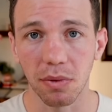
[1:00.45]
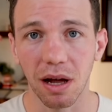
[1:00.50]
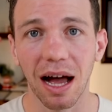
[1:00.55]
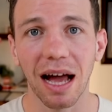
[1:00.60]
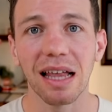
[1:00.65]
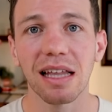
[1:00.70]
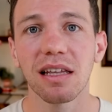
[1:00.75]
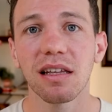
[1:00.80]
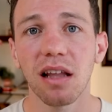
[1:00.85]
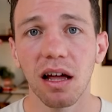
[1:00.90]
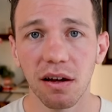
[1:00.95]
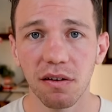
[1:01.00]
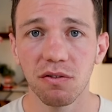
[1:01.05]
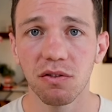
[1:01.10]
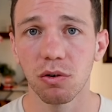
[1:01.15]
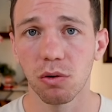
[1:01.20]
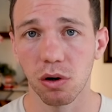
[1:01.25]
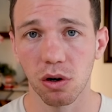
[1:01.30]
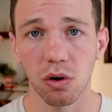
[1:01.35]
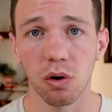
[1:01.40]
I love
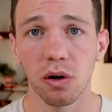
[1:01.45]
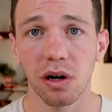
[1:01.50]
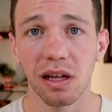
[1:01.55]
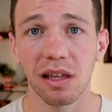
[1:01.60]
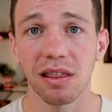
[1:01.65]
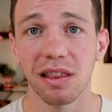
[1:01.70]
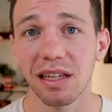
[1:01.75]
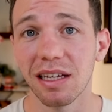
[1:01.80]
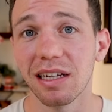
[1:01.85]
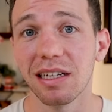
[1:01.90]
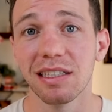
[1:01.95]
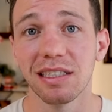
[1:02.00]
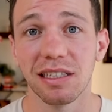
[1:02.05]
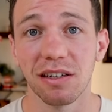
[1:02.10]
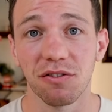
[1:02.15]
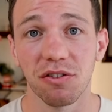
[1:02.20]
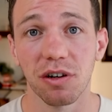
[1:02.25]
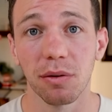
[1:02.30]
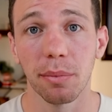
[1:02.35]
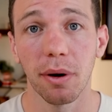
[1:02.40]
recording these
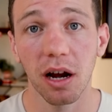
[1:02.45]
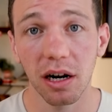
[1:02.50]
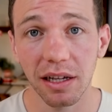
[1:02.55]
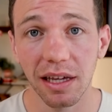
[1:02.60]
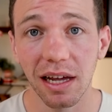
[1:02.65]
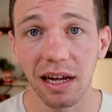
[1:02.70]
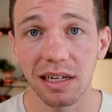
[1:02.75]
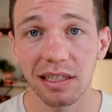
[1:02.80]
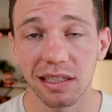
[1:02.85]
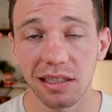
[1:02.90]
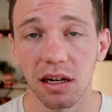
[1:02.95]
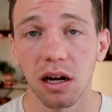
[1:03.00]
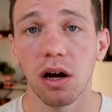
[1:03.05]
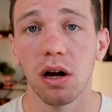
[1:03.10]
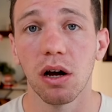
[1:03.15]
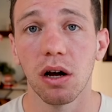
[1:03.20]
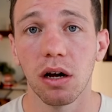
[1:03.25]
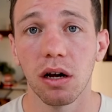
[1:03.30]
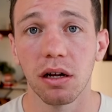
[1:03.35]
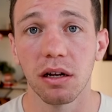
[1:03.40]
different podcasts
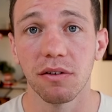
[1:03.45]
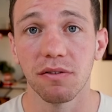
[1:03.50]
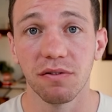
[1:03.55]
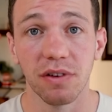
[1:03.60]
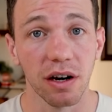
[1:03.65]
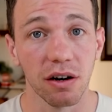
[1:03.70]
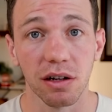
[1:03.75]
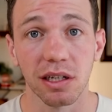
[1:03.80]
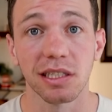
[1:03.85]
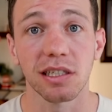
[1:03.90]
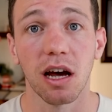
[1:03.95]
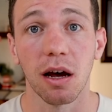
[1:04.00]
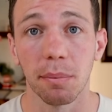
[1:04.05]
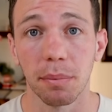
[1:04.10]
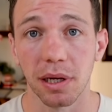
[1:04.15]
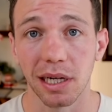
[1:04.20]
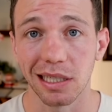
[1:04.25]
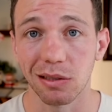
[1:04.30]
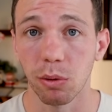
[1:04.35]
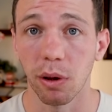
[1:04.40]
on various
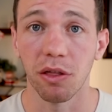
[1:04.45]
topics,